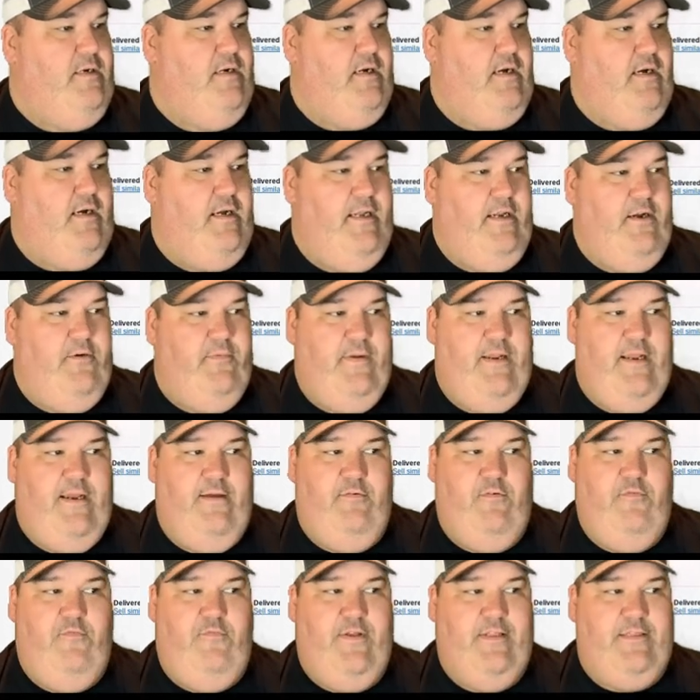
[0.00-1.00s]
Uh, here we
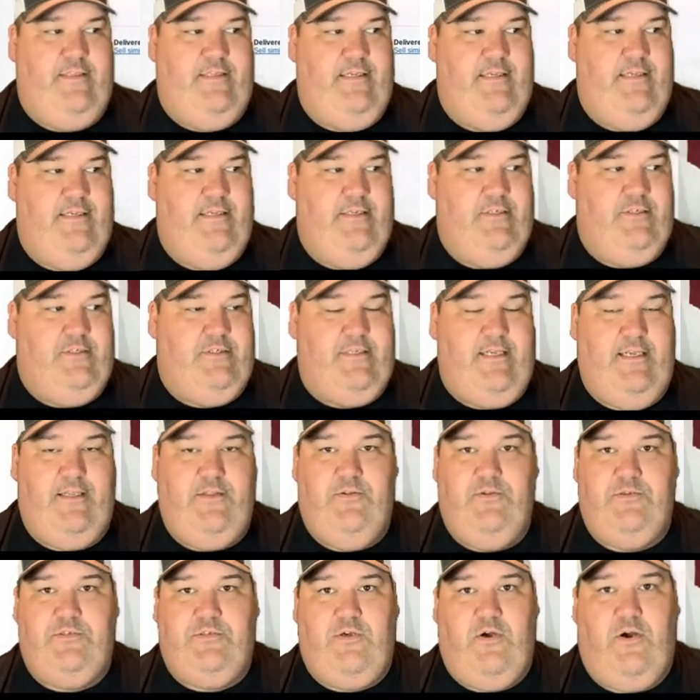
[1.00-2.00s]
have a vintage St.
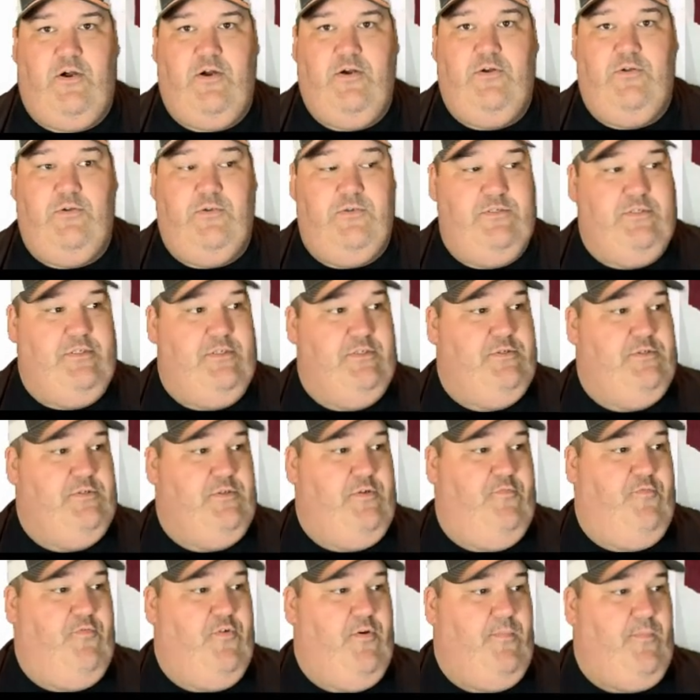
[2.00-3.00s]
Louis Cardinals. This is
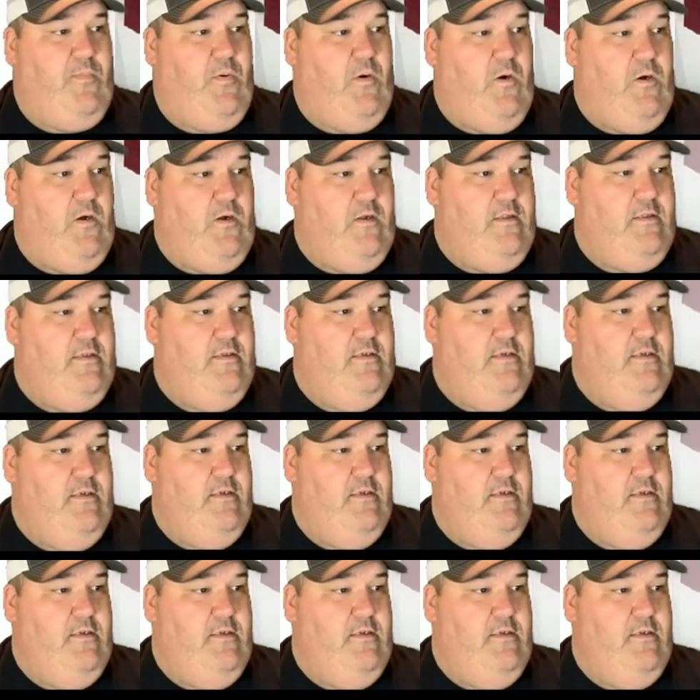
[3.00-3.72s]
a football.